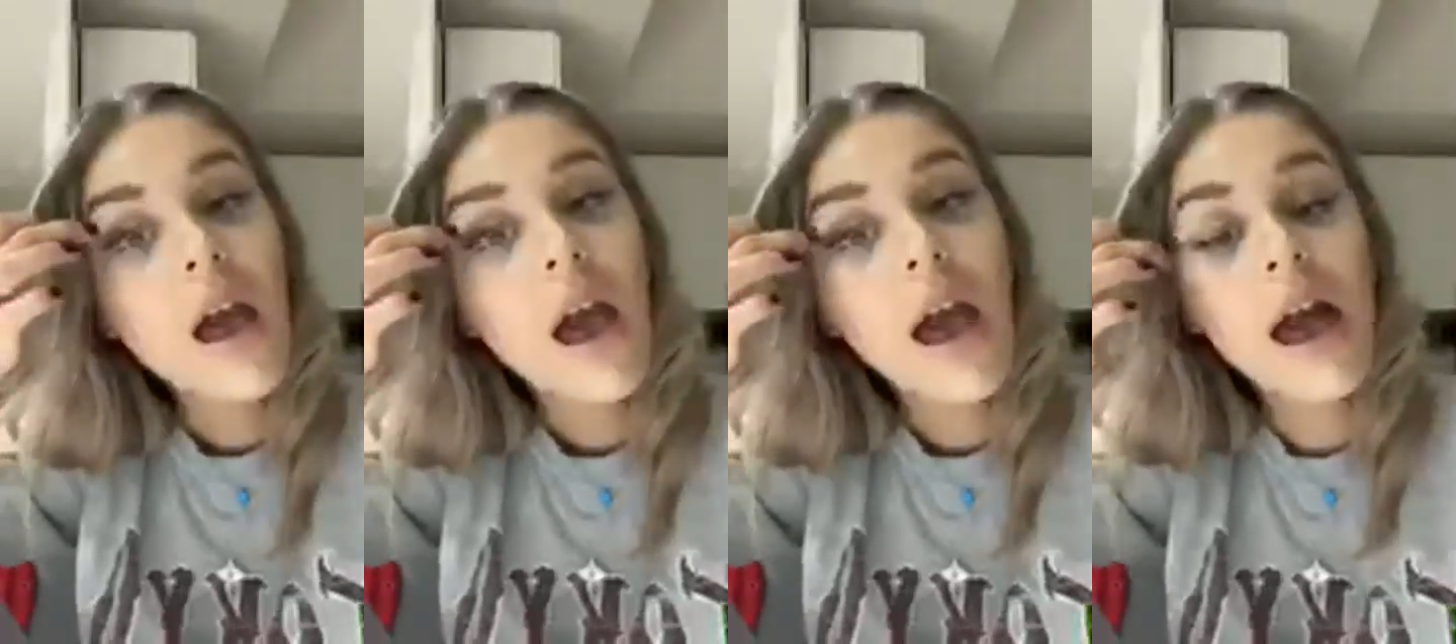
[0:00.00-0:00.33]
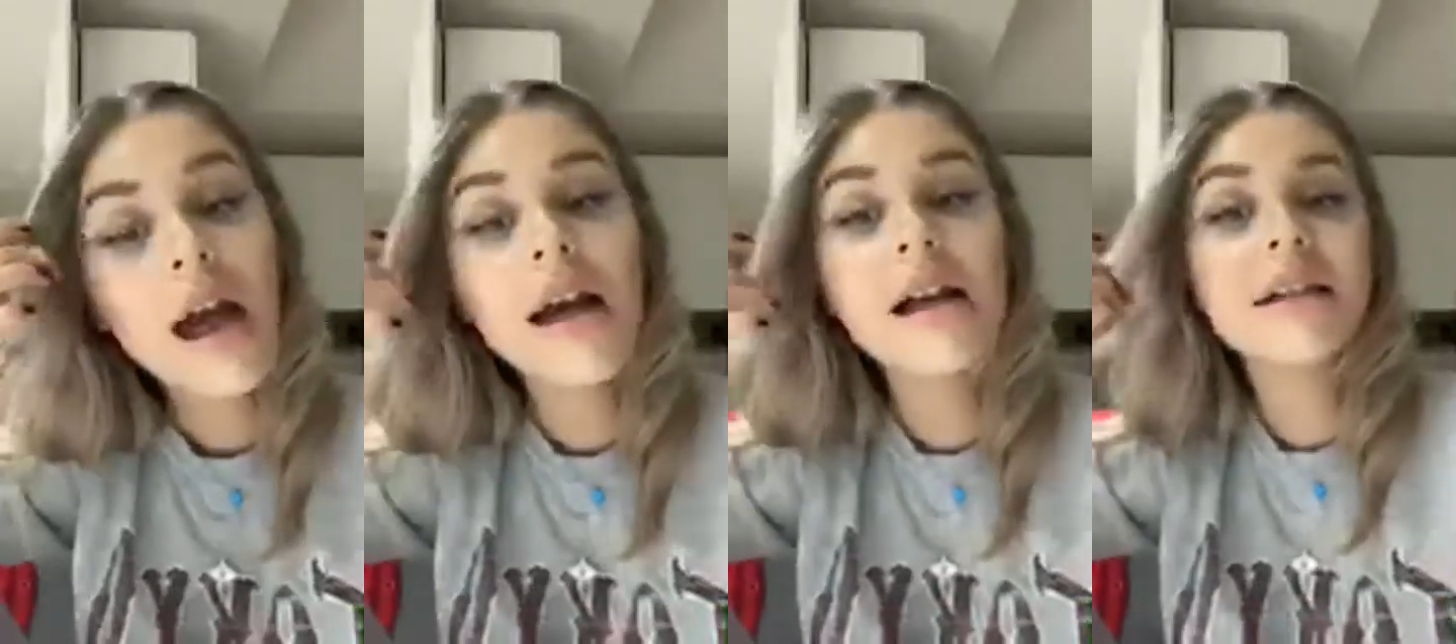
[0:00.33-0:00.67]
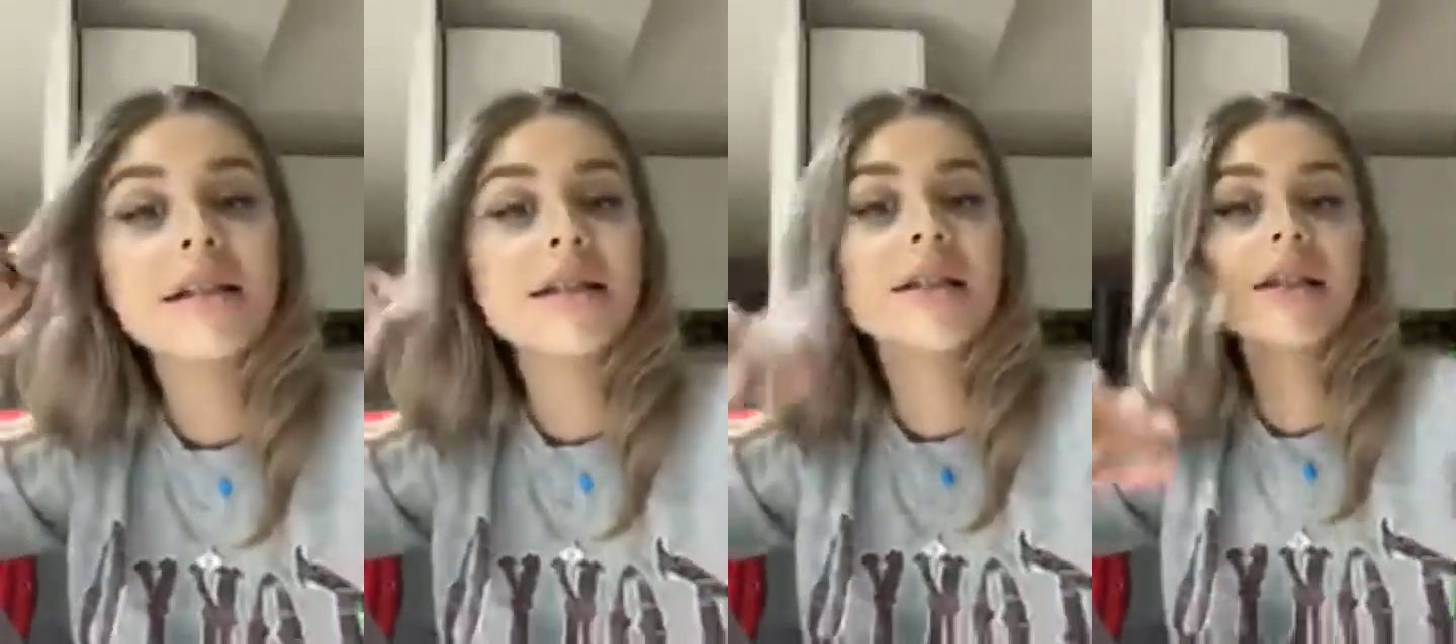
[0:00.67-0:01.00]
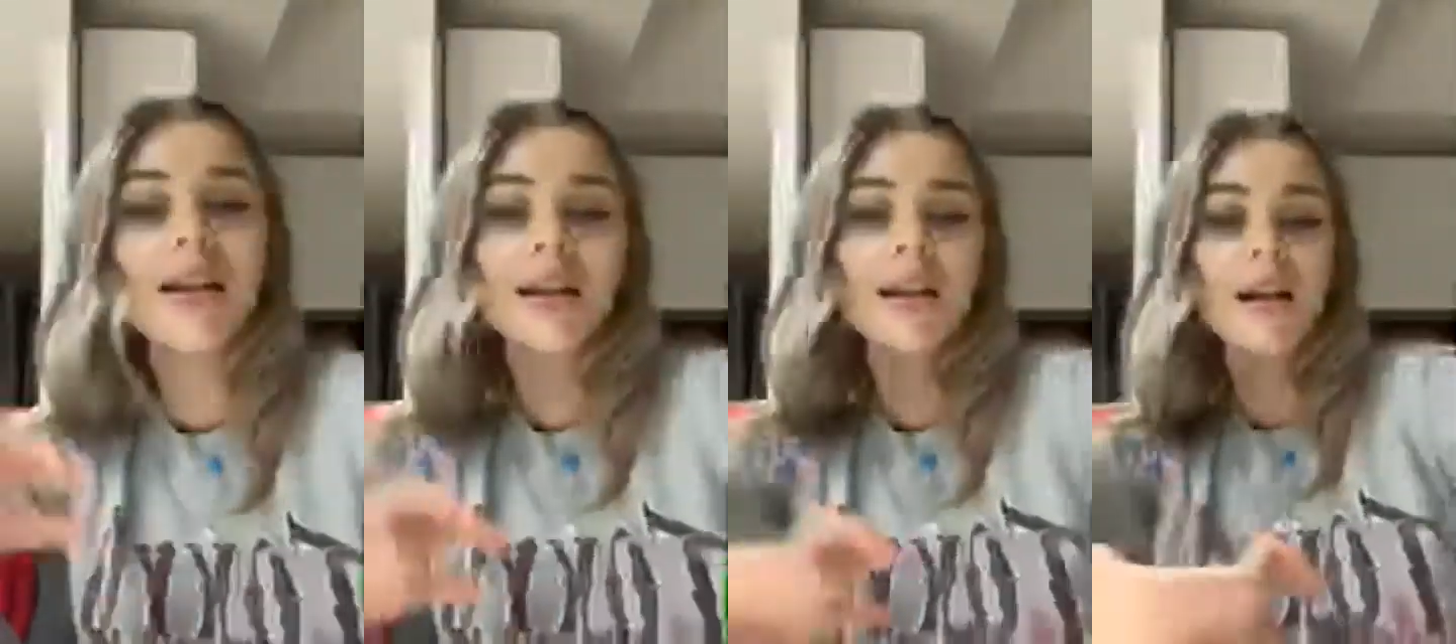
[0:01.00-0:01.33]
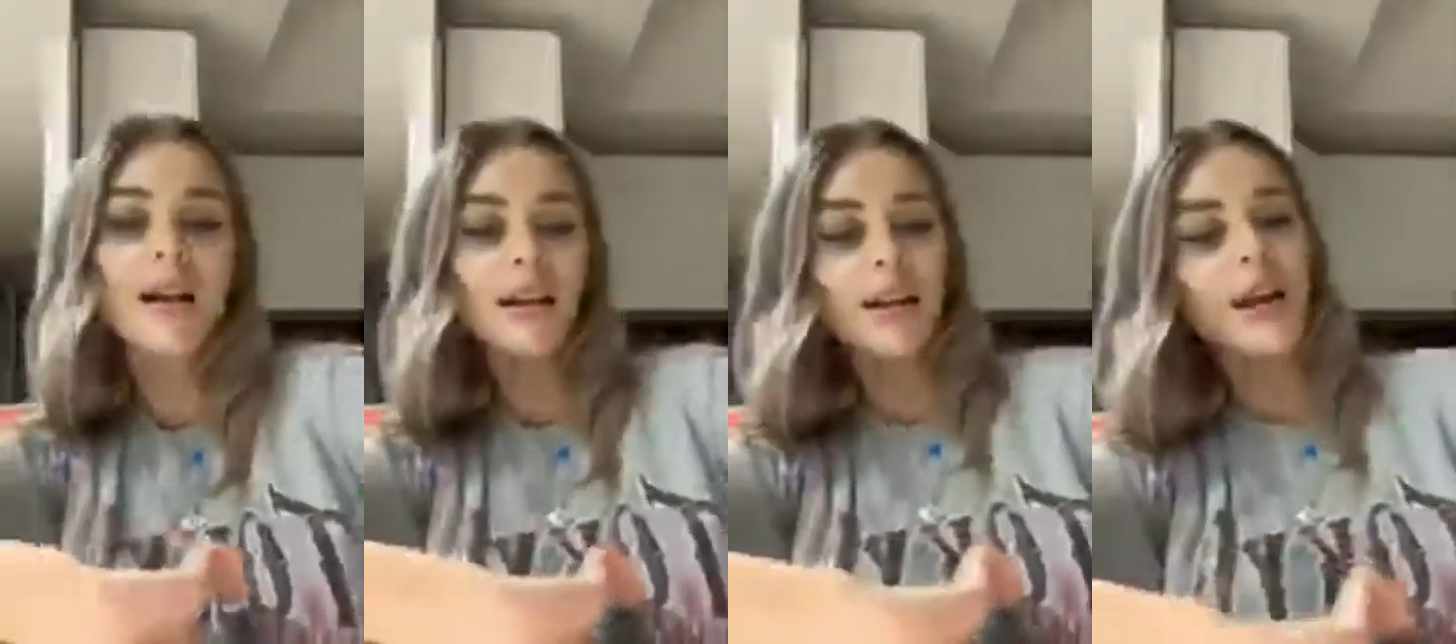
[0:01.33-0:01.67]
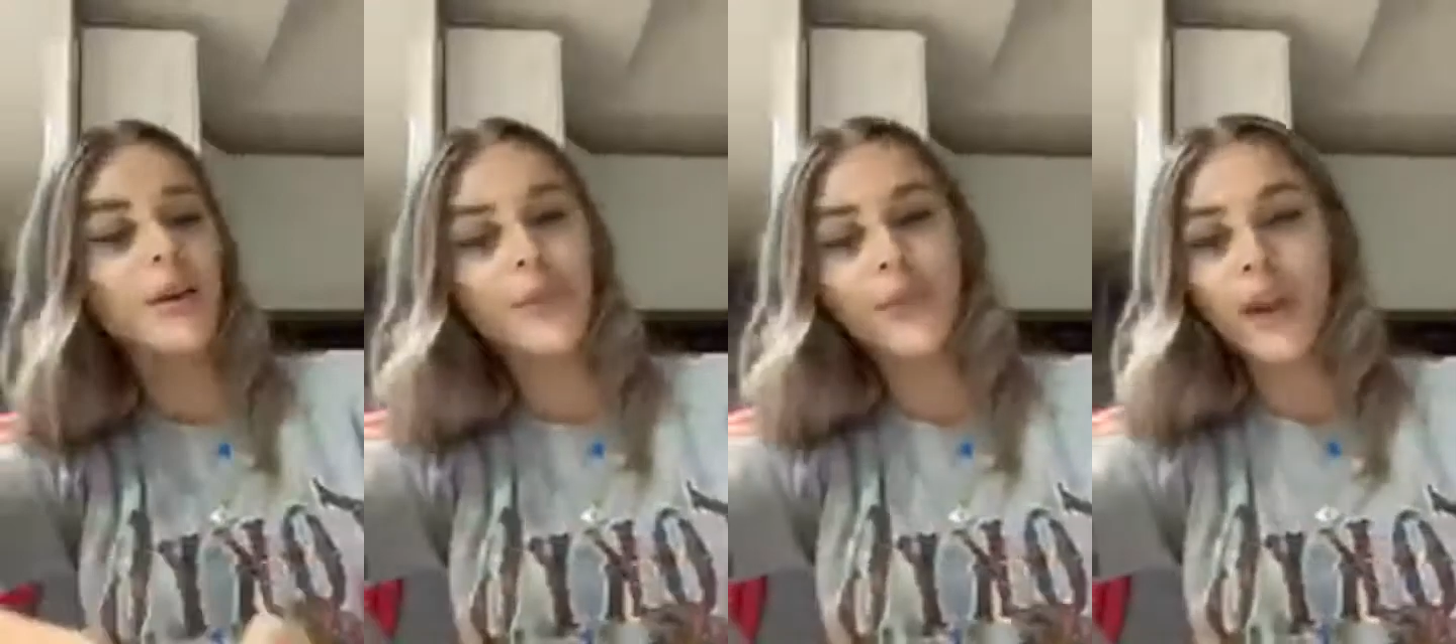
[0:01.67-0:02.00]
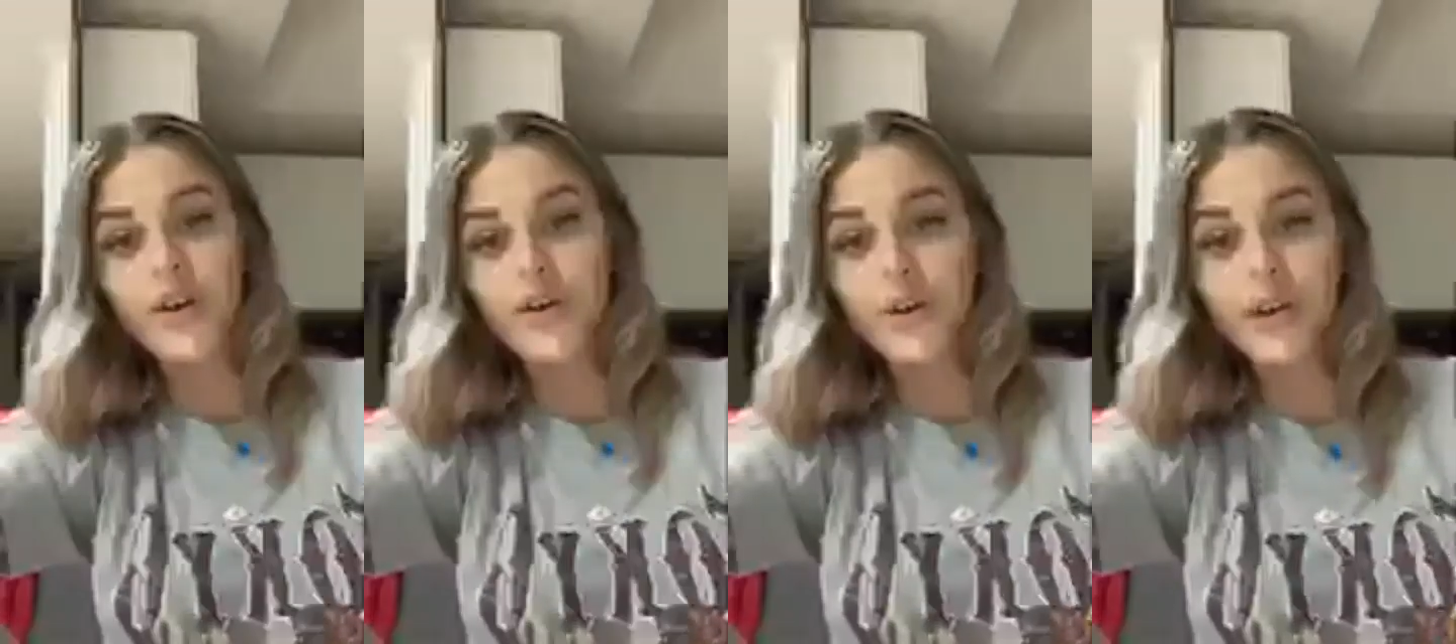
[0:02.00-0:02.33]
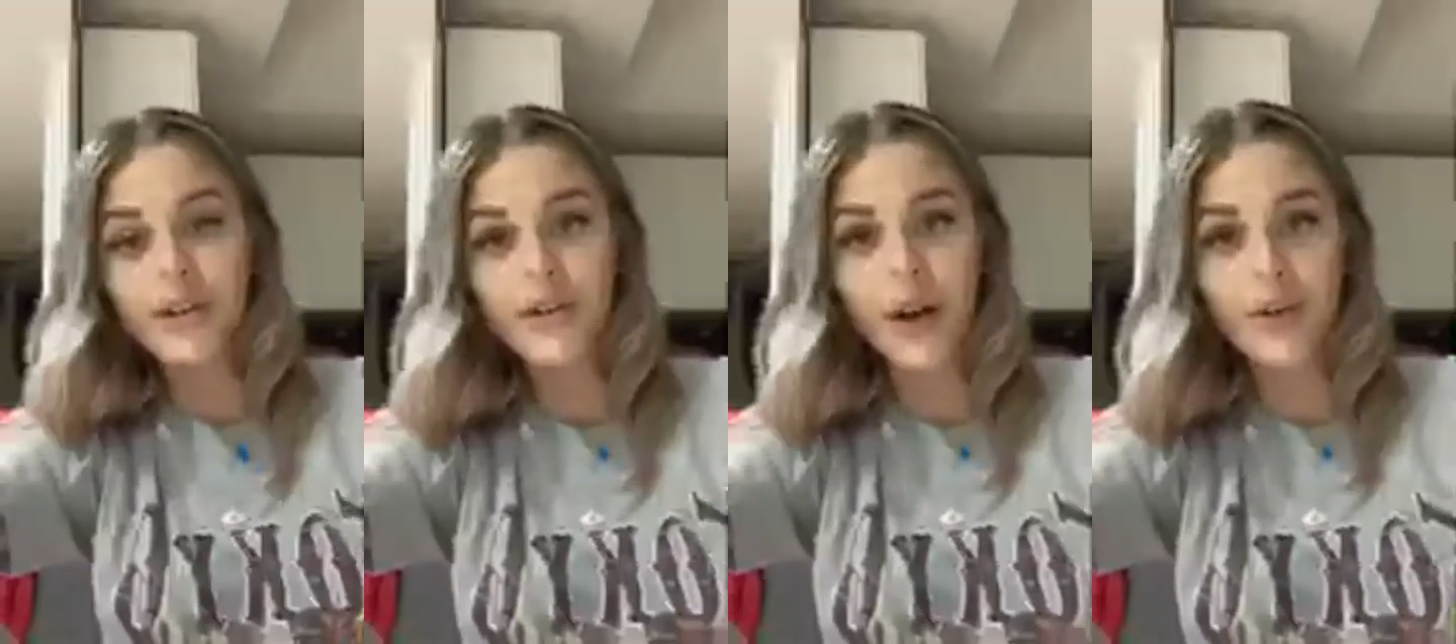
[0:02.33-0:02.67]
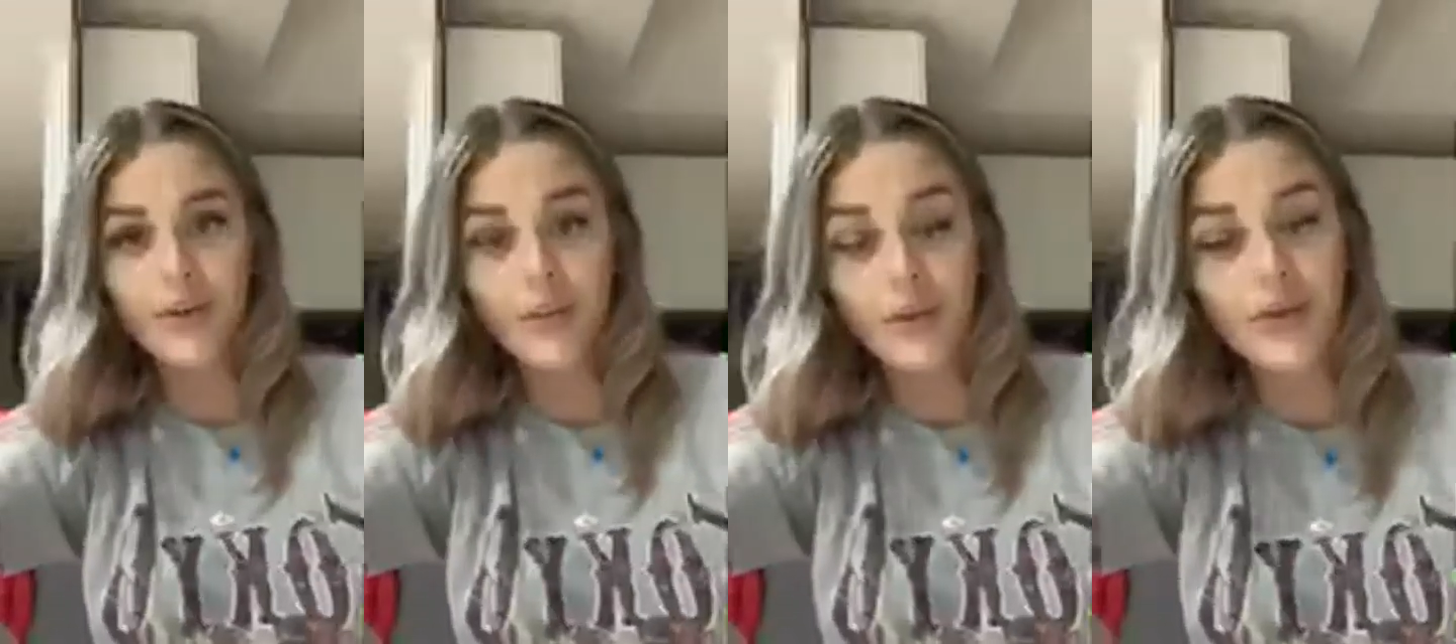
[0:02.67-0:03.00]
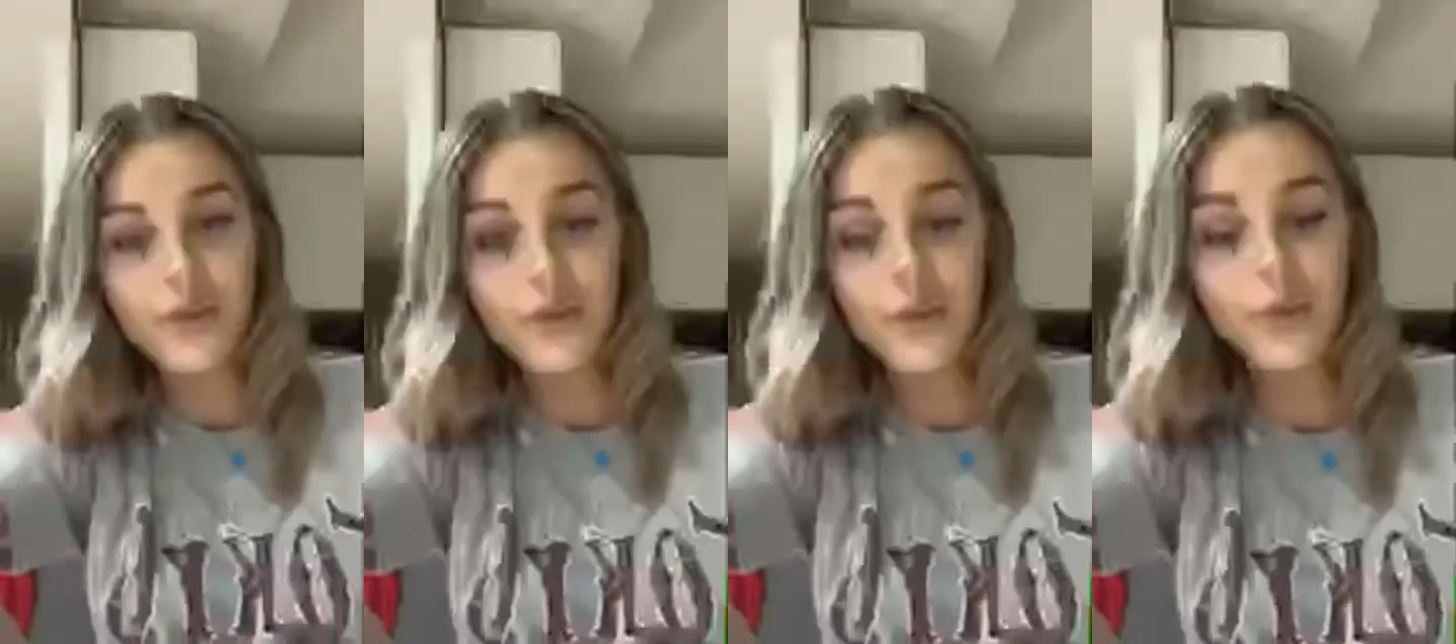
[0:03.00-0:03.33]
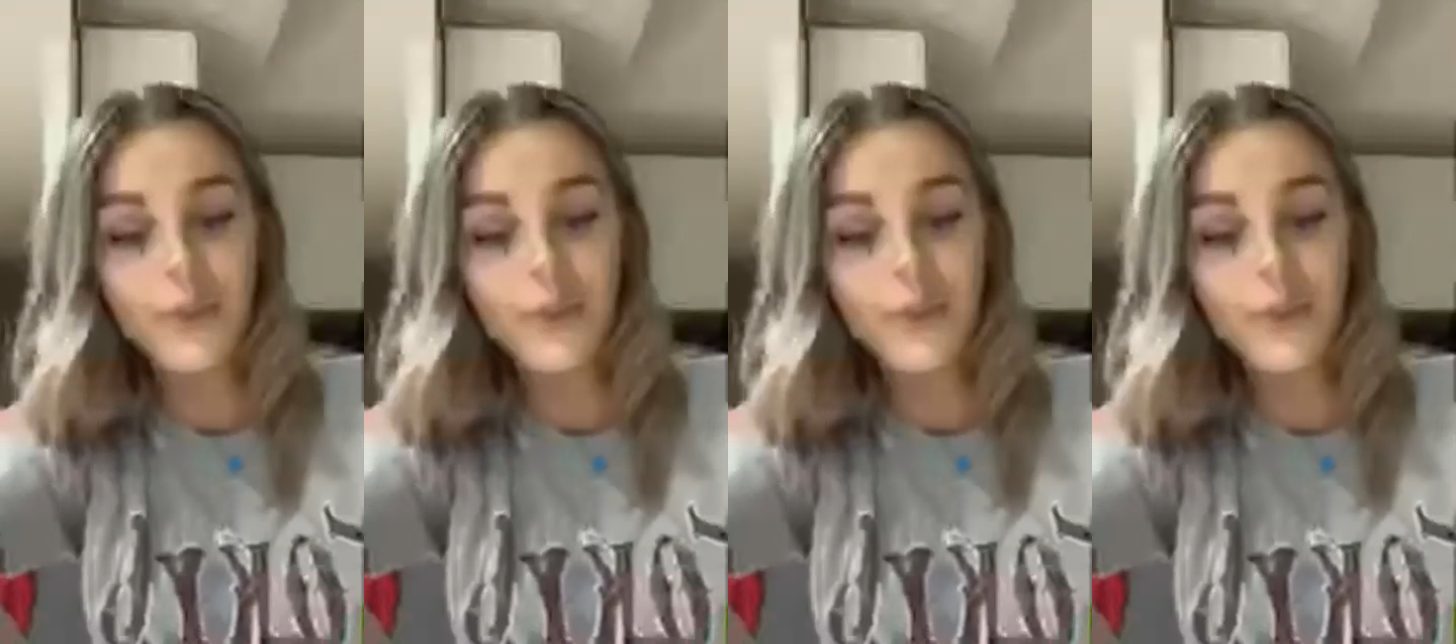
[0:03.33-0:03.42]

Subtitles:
And yeah, I just want to interact with most of you.